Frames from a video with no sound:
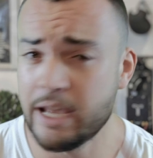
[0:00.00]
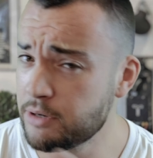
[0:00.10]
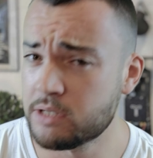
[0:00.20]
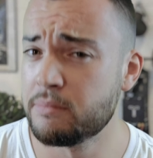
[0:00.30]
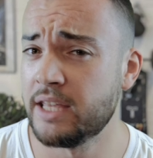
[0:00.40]
Here are
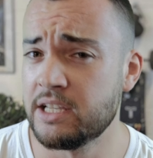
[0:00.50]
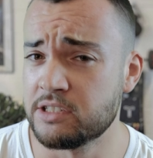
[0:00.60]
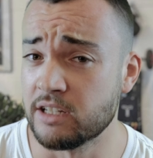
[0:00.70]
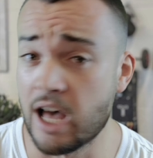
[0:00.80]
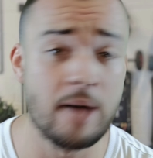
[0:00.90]
some things
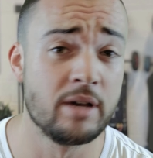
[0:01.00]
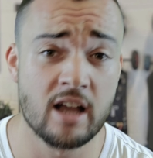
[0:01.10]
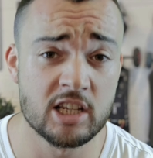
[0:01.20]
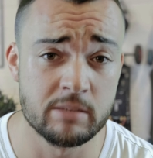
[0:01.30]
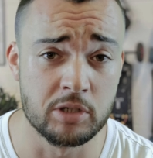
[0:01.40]
that Hummer
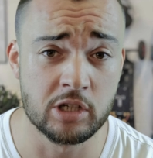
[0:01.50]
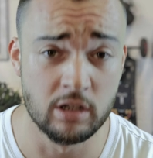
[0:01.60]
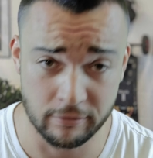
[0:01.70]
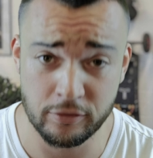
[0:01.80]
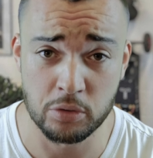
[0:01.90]
customers can
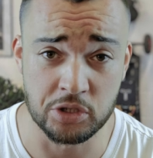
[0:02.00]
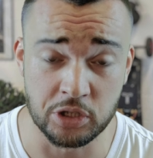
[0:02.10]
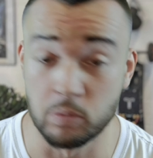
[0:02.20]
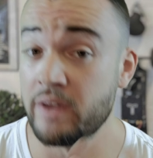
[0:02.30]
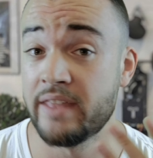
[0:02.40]
look forward
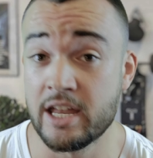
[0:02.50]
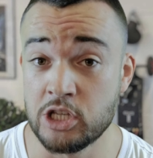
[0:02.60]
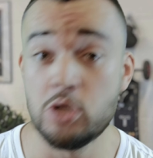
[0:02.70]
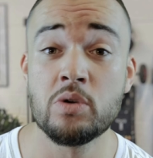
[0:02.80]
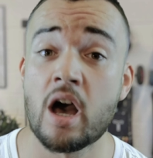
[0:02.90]
to when their
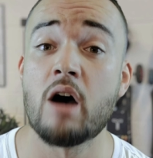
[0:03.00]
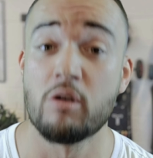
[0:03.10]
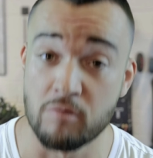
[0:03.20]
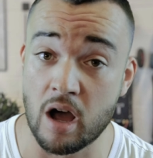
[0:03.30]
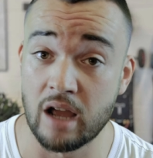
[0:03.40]
new car
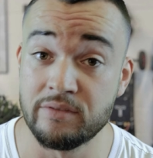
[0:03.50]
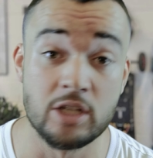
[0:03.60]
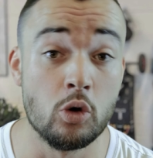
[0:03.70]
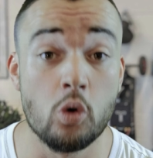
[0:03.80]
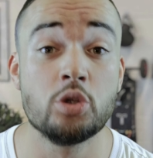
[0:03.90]
arrives in
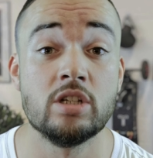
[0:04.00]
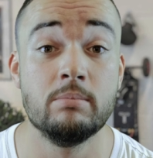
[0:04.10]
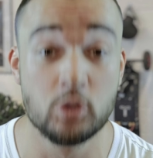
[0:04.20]
autumn